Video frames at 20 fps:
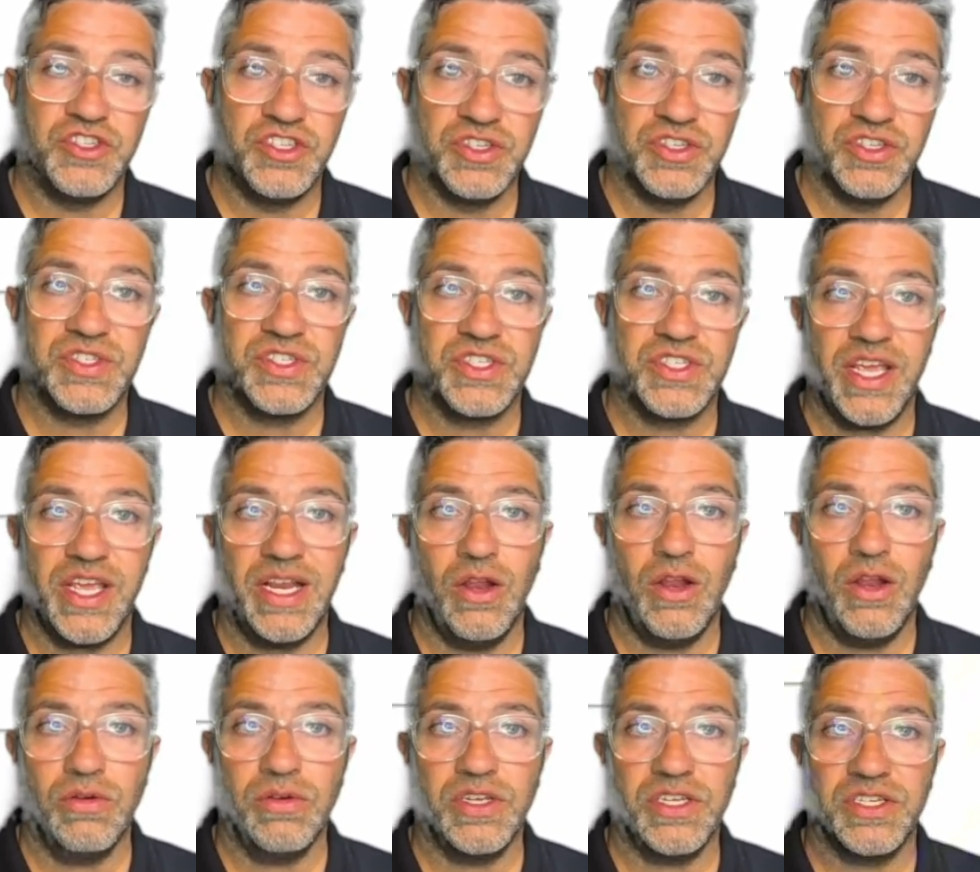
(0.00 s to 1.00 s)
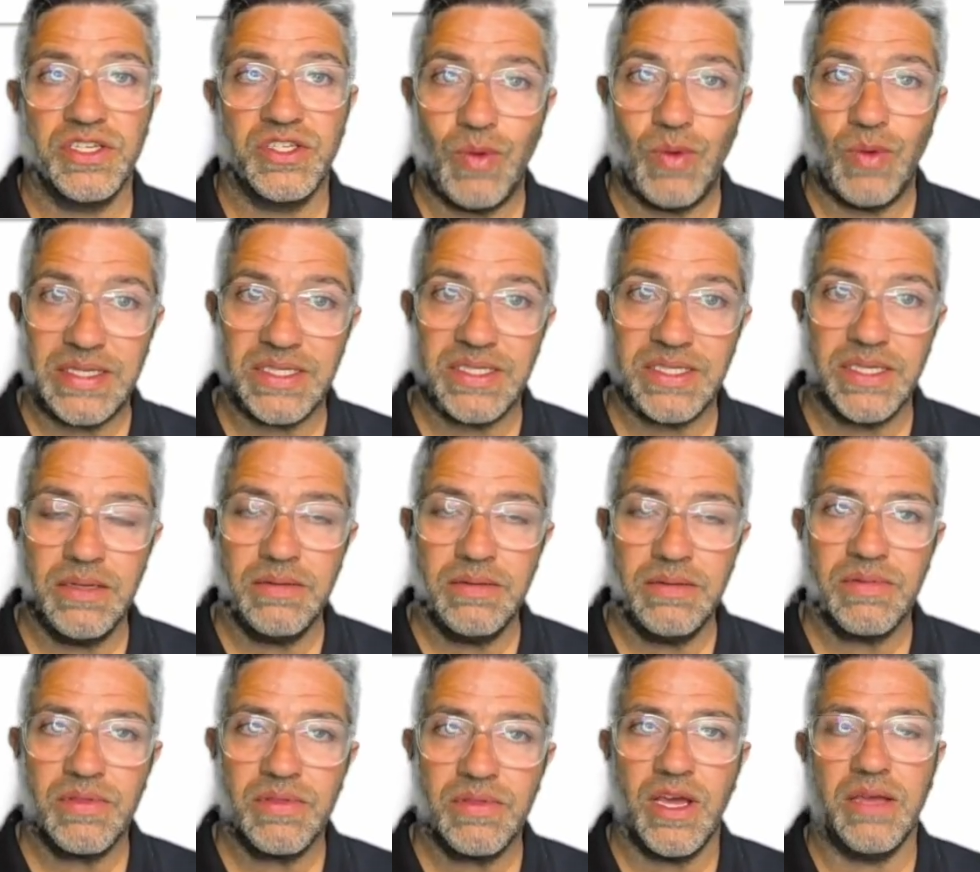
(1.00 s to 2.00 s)
does take longer to answer
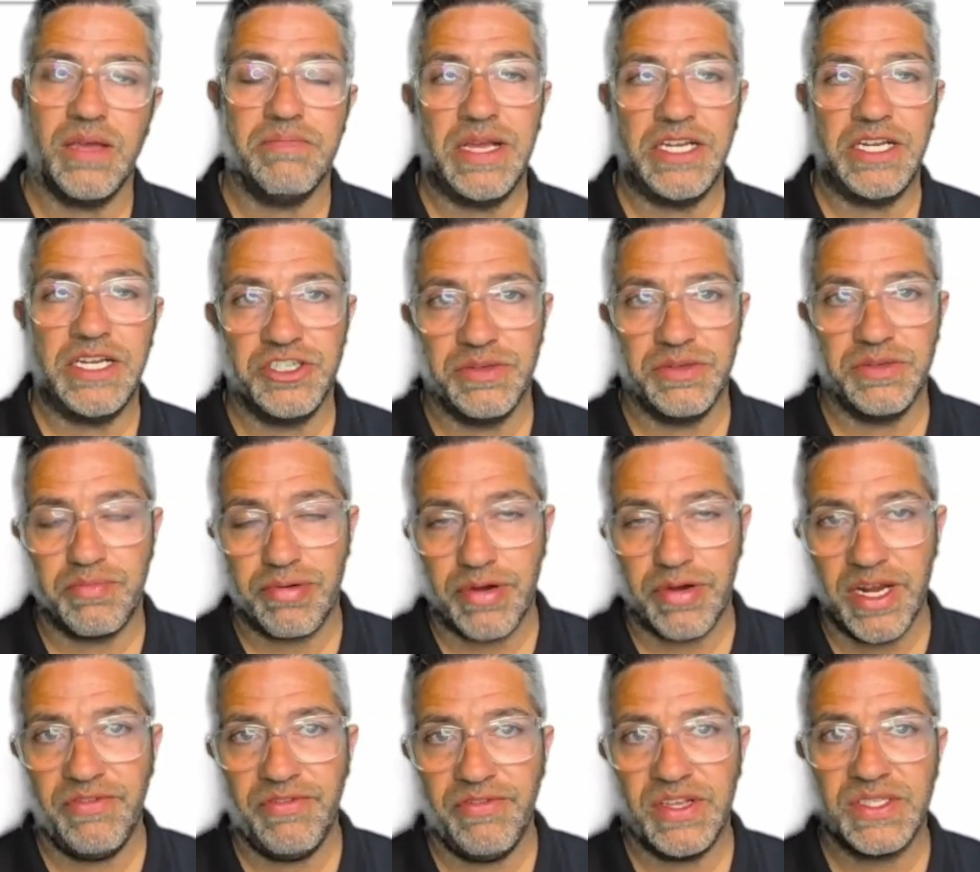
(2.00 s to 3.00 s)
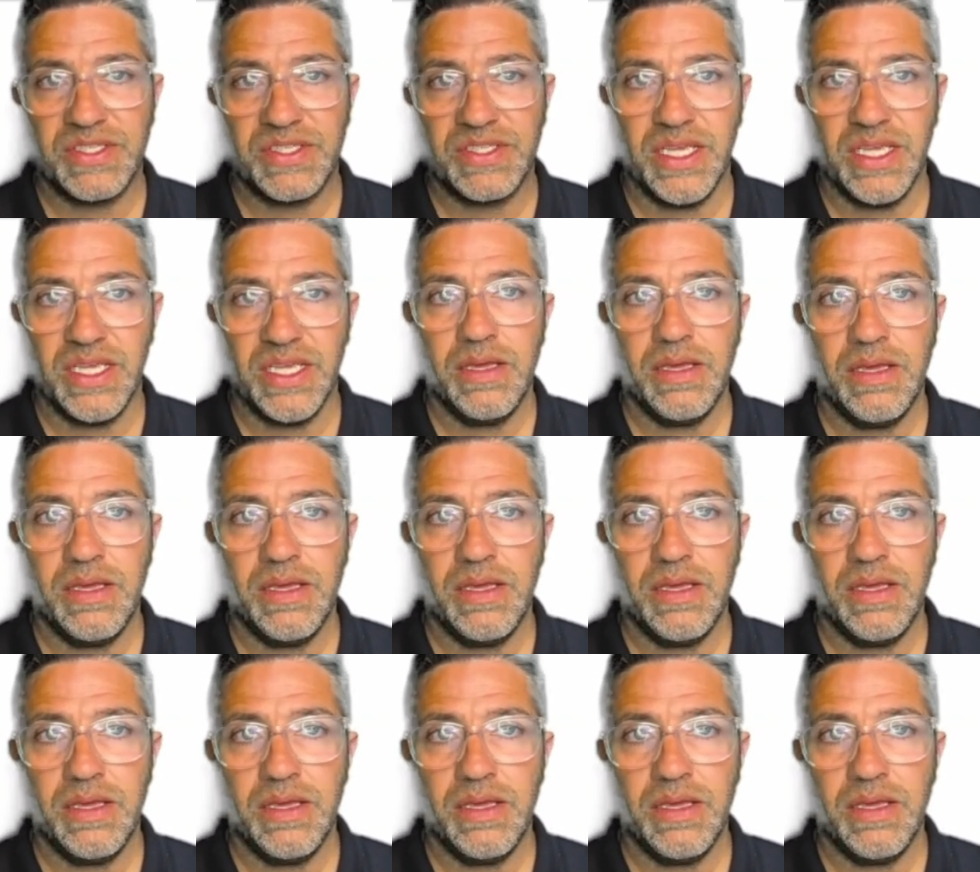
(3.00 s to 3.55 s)
that I mentioned previously,